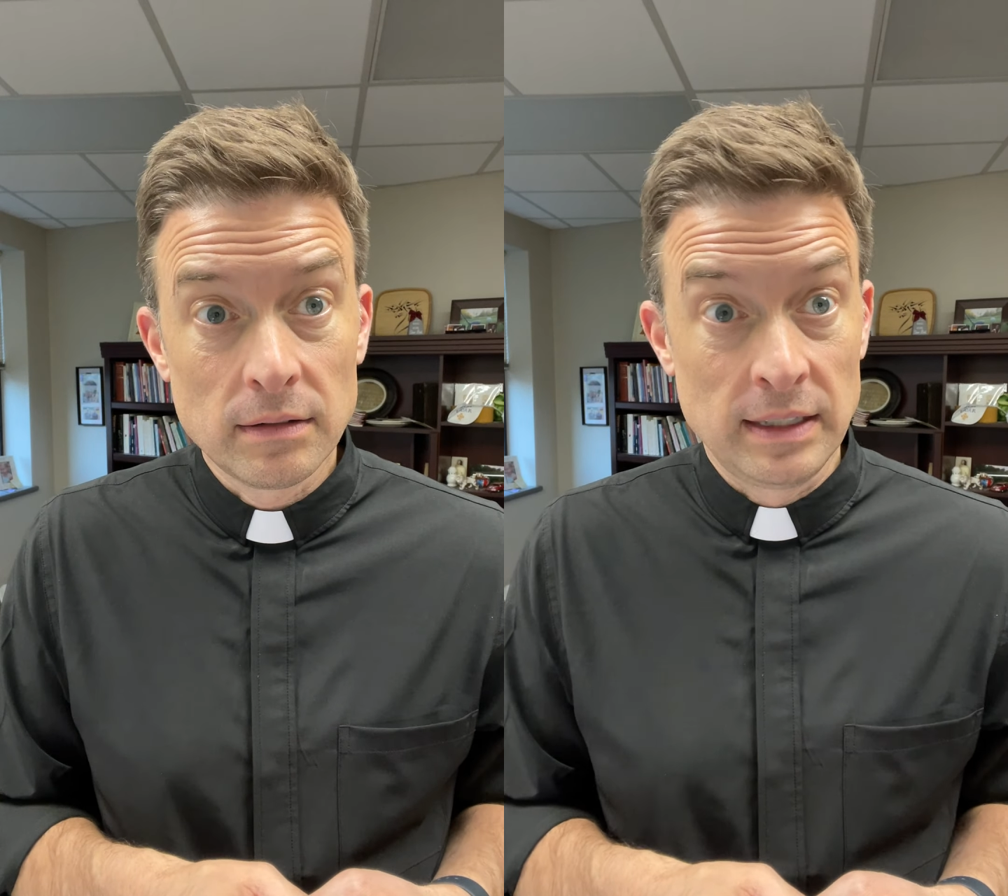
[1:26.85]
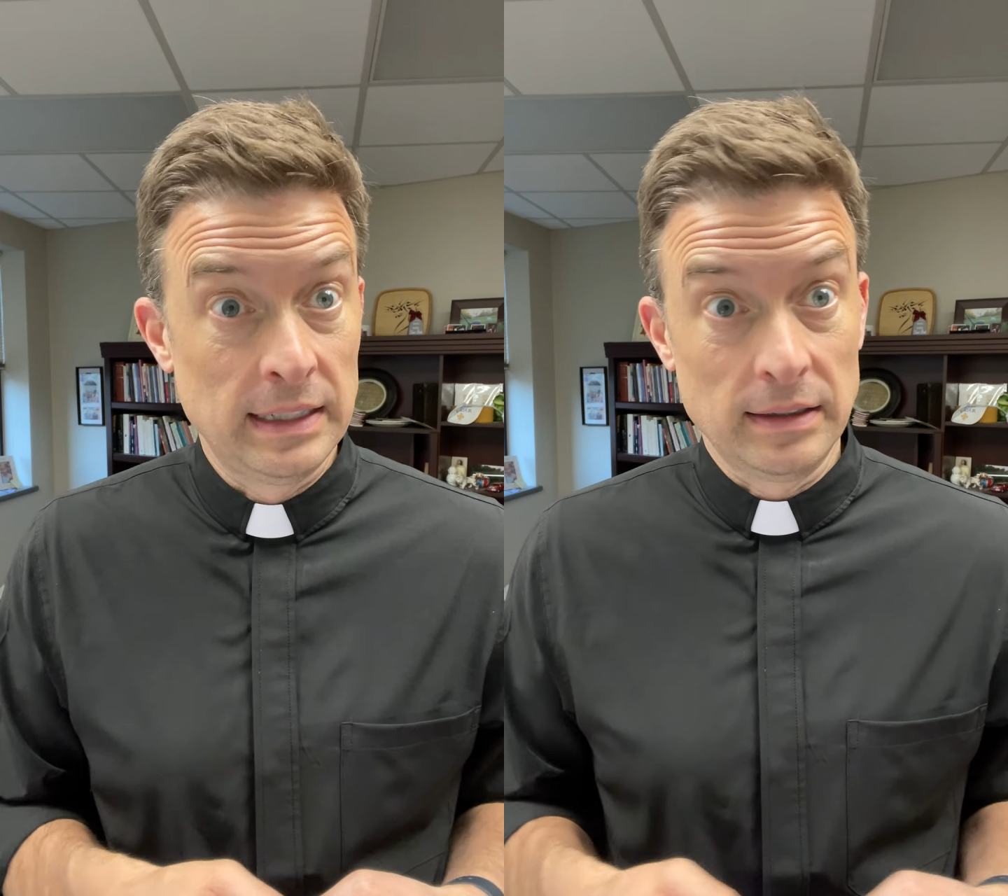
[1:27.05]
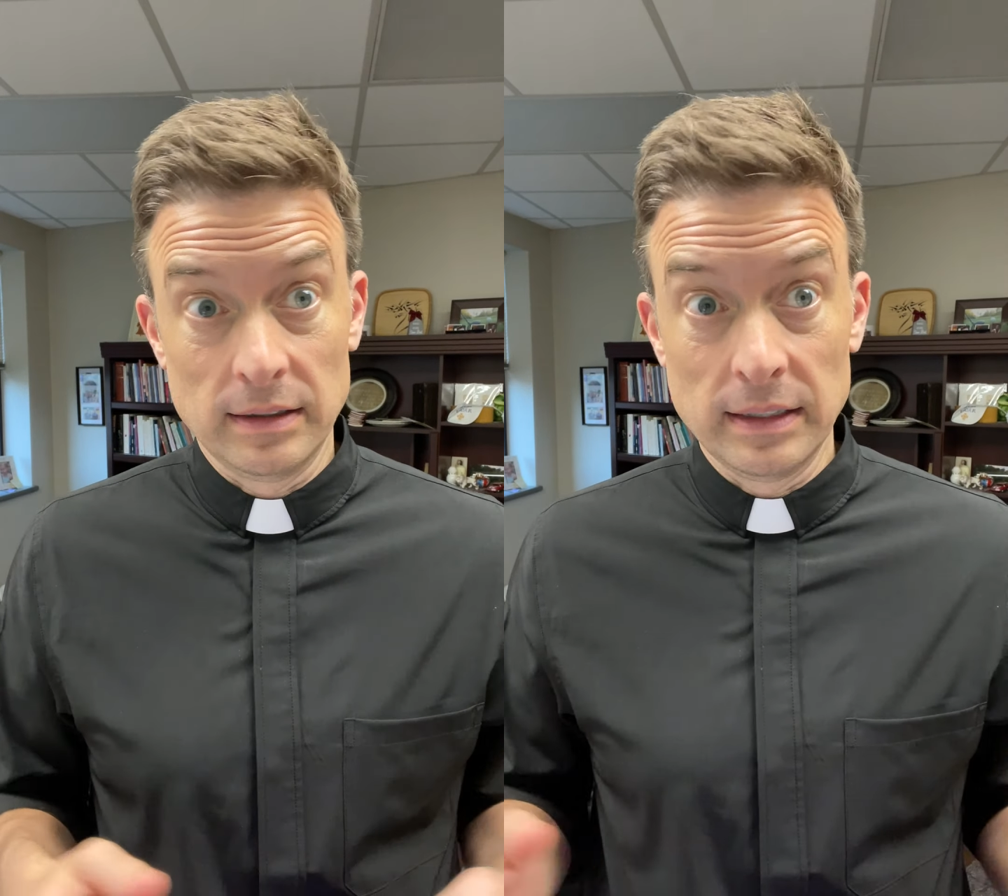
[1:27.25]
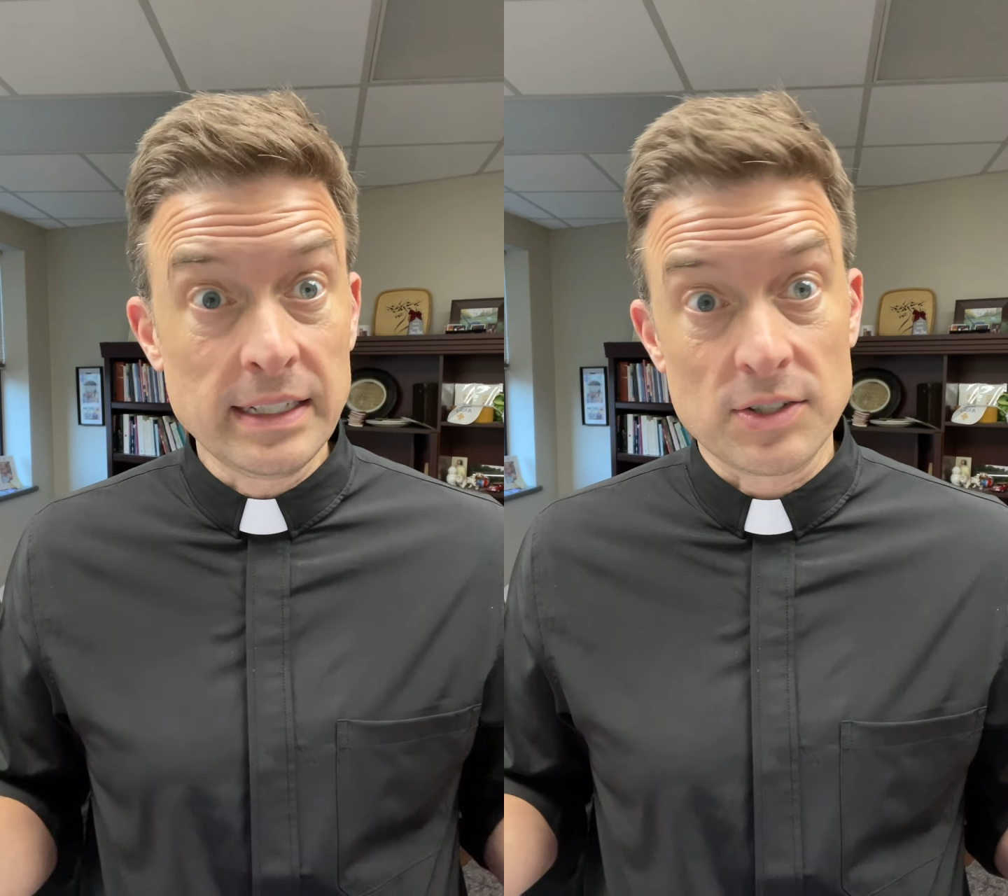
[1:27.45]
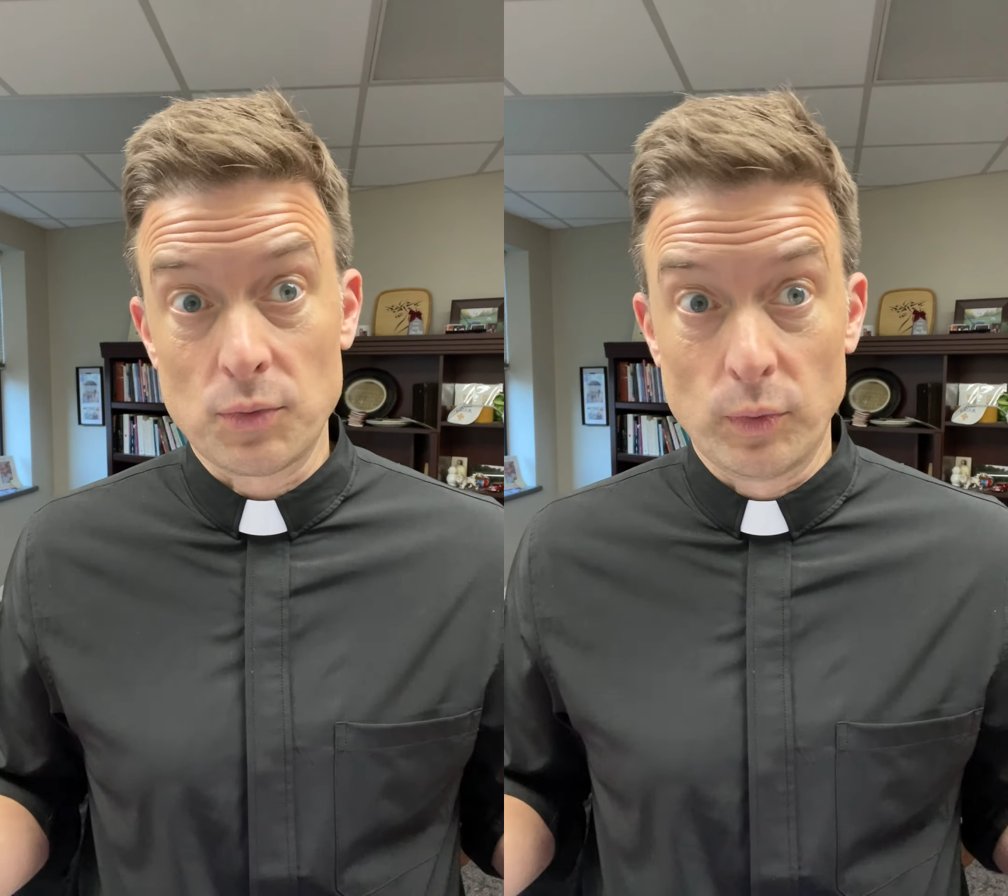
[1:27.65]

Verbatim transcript: than at least